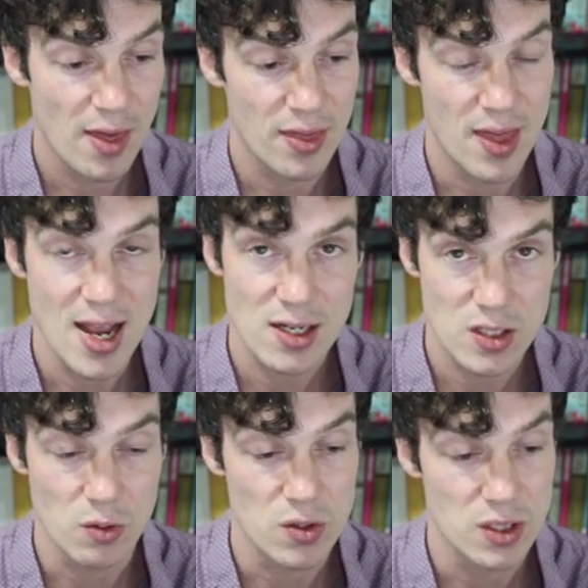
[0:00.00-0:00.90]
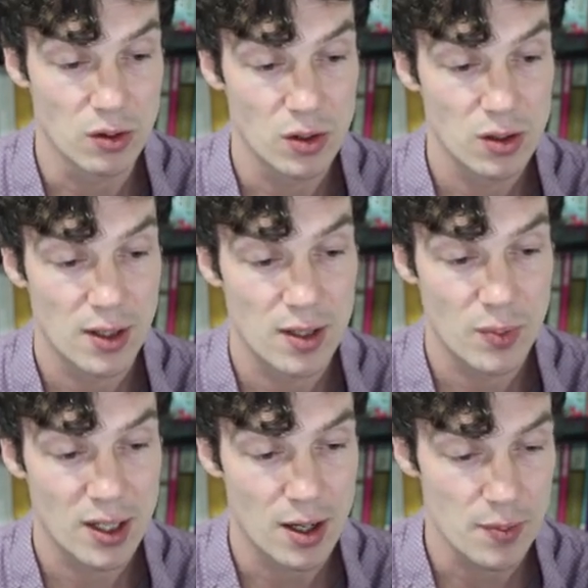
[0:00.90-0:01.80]
their 0, 0
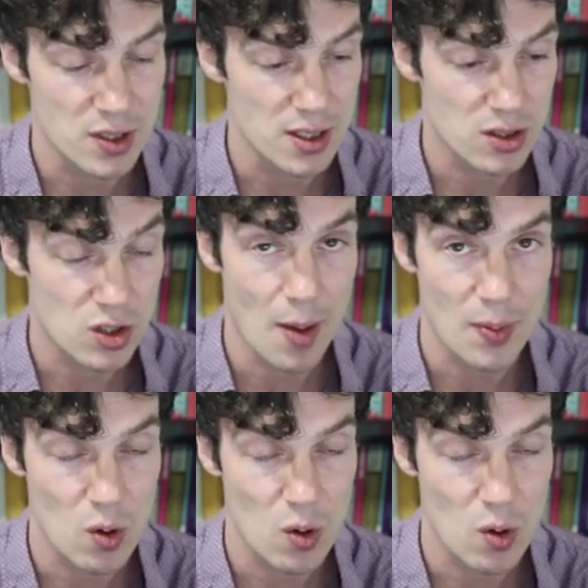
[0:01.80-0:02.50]
becomes this top